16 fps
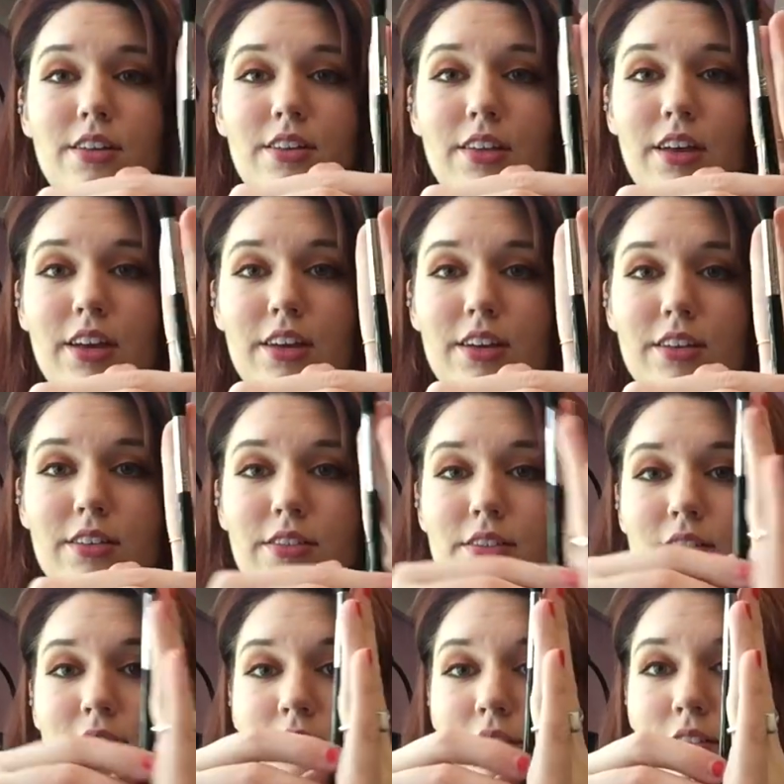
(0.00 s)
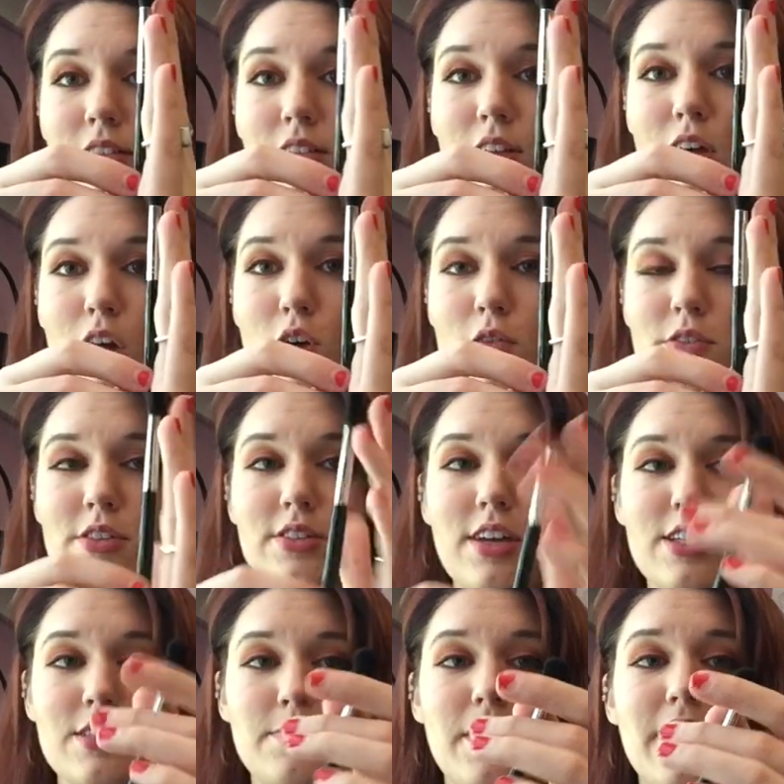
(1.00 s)
Like, over the
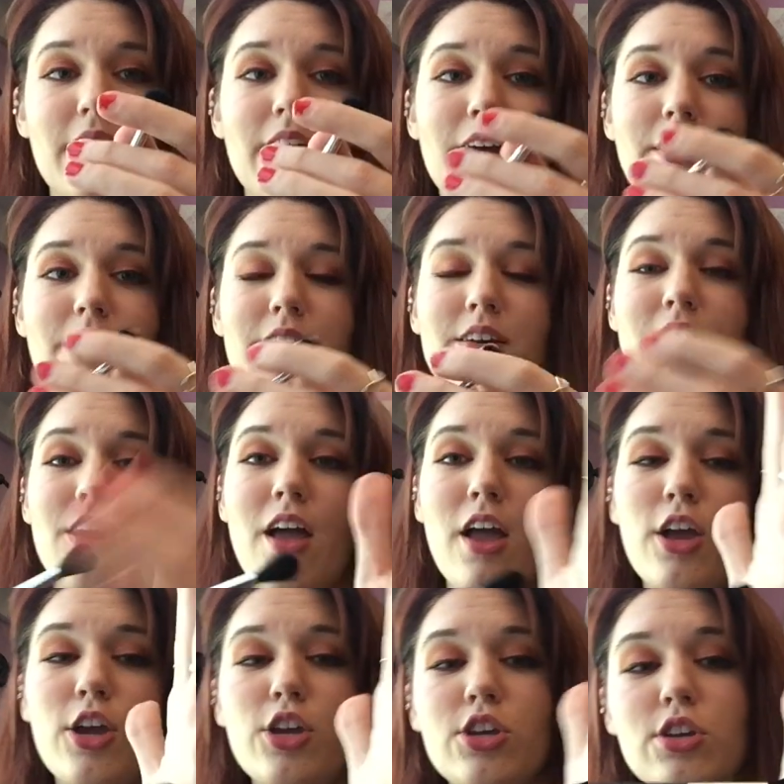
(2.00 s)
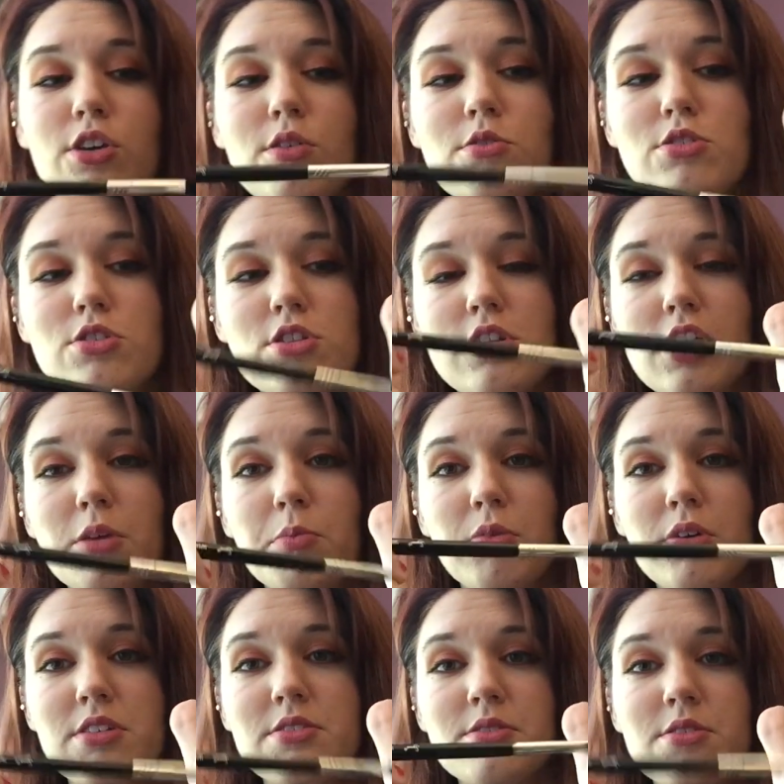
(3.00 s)
size of my hand. Huge, thick
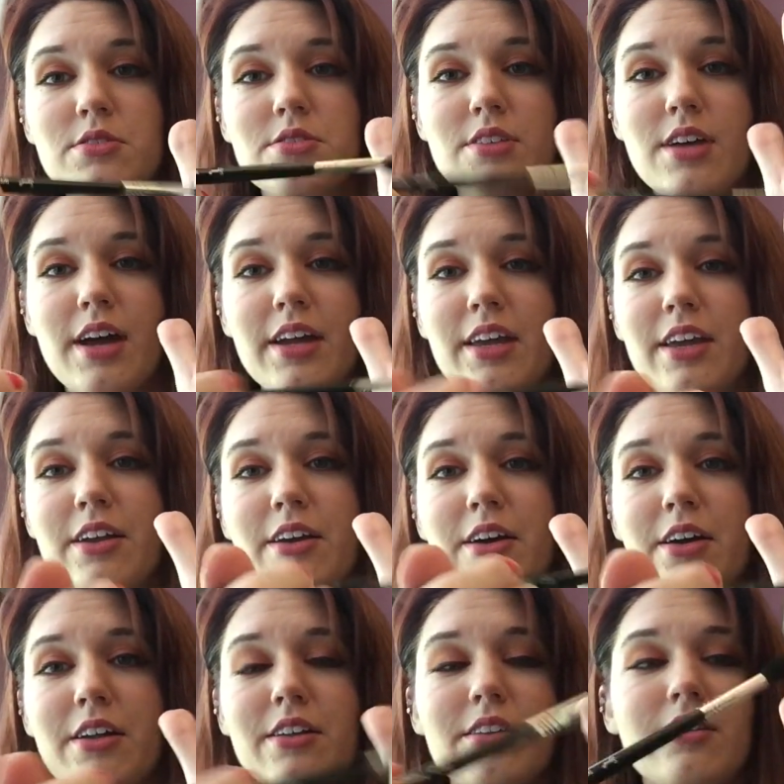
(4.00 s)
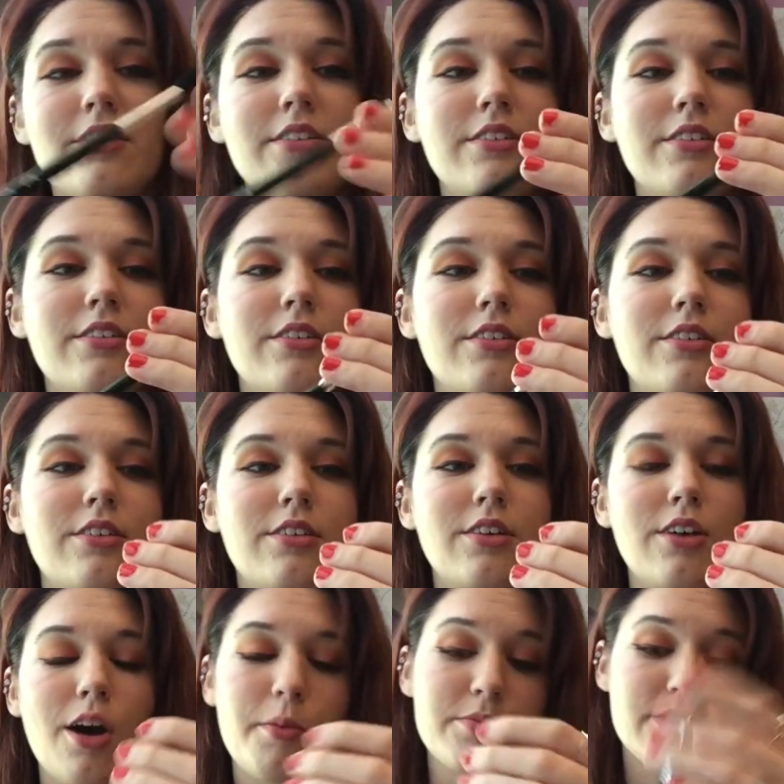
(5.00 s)
bristles.
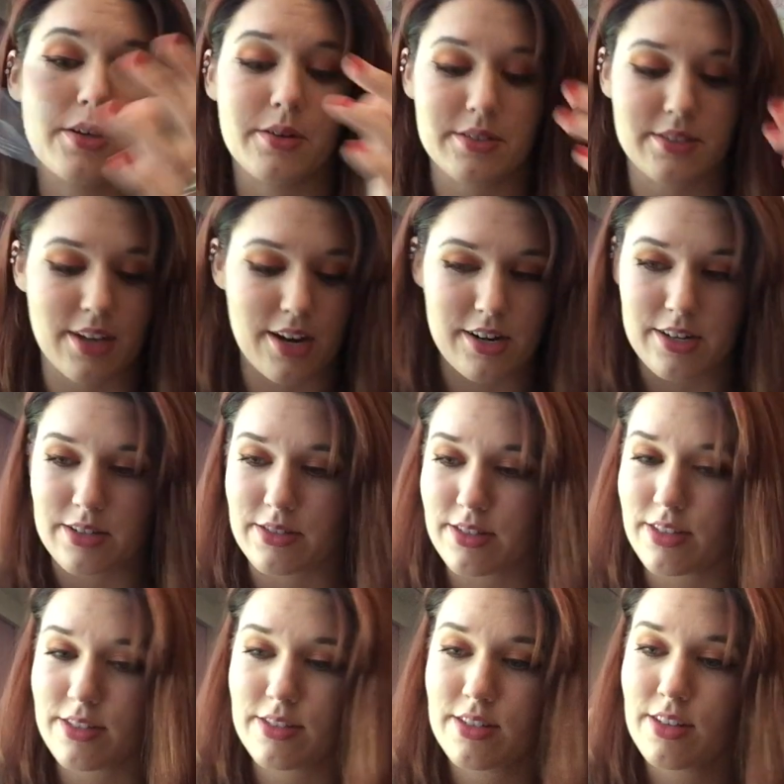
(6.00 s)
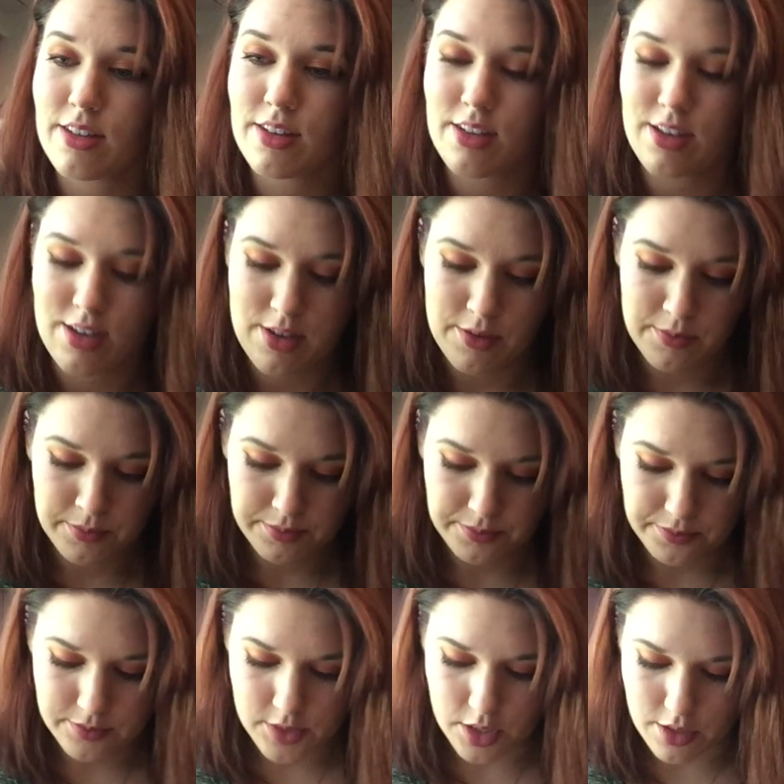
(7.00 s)
I'm so excited to use this.
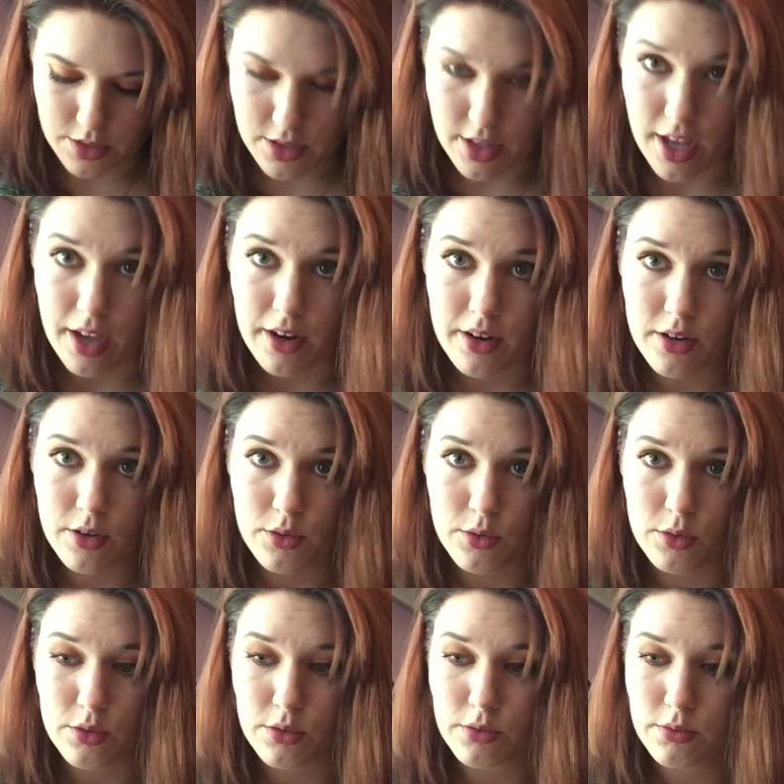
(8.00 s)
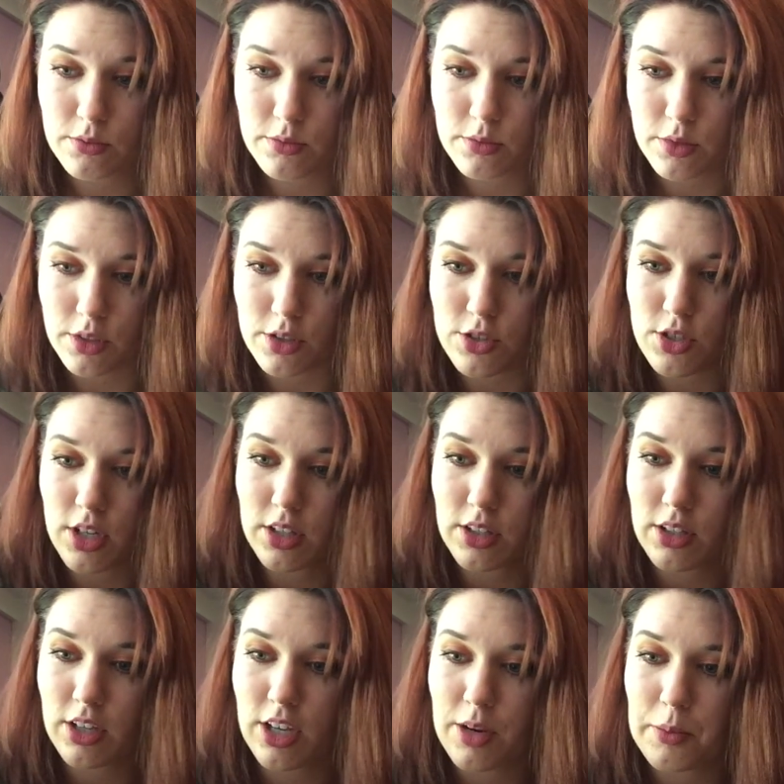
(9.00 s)
So there's that. Ooh, gonna
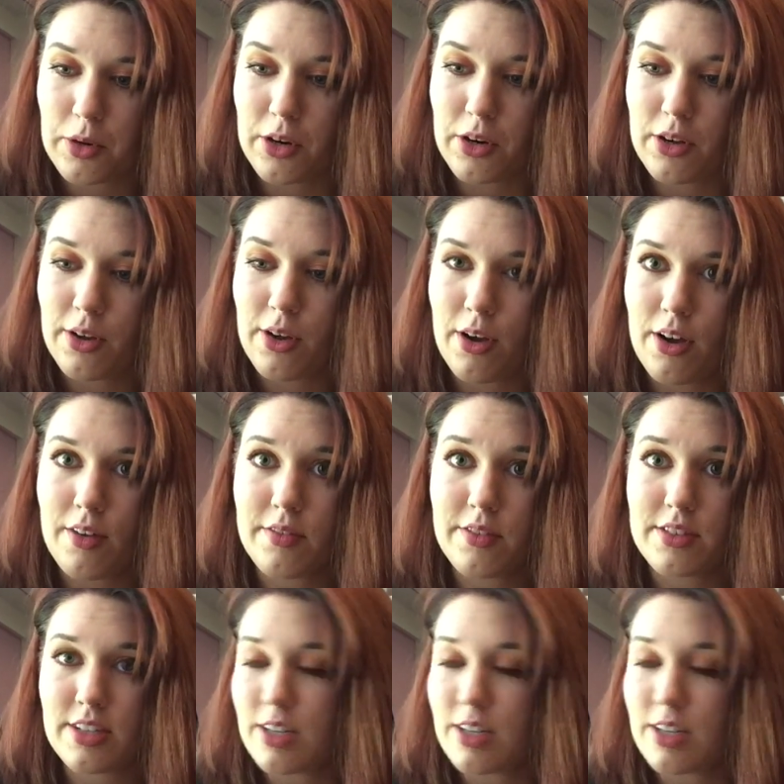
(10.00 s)
shake the camera off the